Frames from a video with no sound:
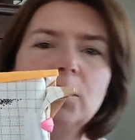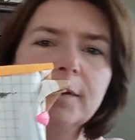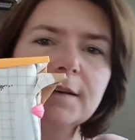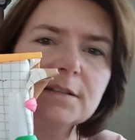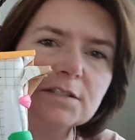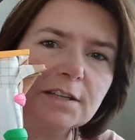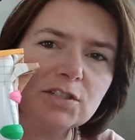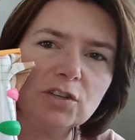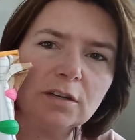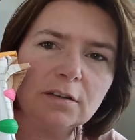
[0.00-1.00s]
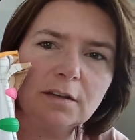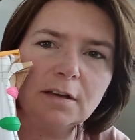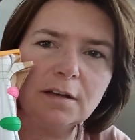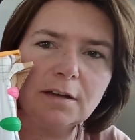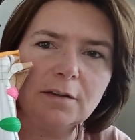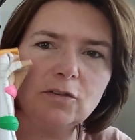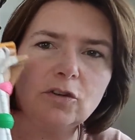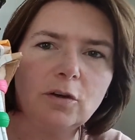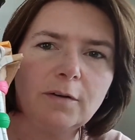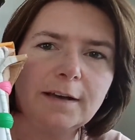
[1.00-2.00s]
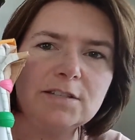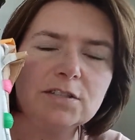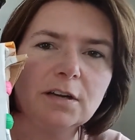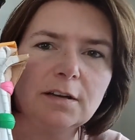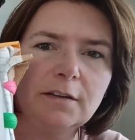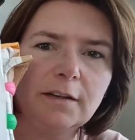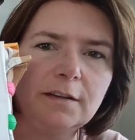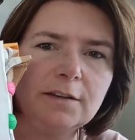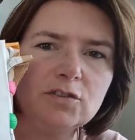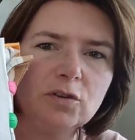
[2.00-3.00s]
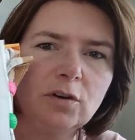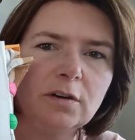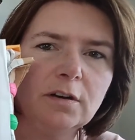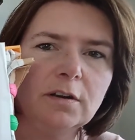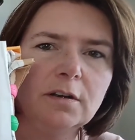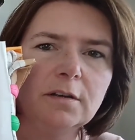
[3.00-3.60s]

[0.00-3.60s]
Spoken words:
quick stitcher, so I started in this corner.